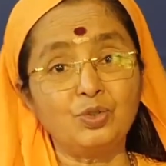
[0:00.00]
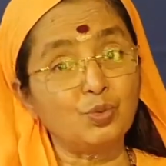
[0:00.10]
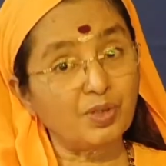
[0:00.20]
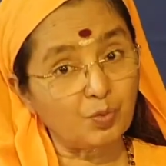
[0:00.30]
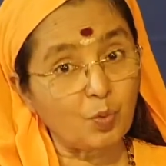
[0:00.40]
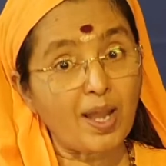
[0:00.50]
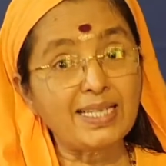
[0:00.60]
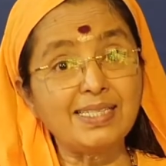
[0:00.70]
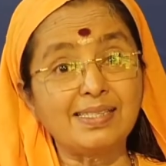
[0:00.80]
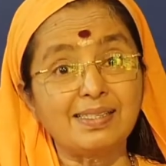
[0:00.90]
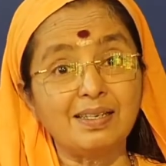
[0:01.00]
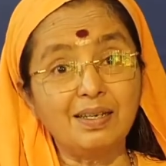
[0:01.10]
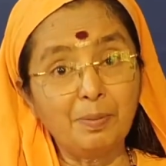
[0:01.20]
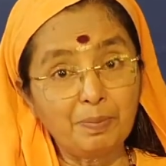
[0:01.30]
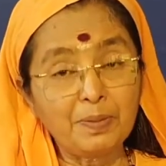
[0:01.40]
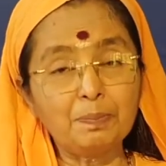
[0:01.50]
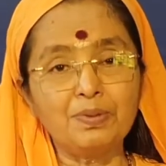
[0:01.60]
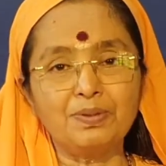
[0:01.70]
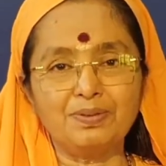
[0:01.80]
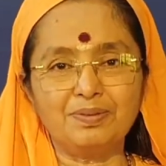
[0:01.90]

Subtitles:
who were wise people.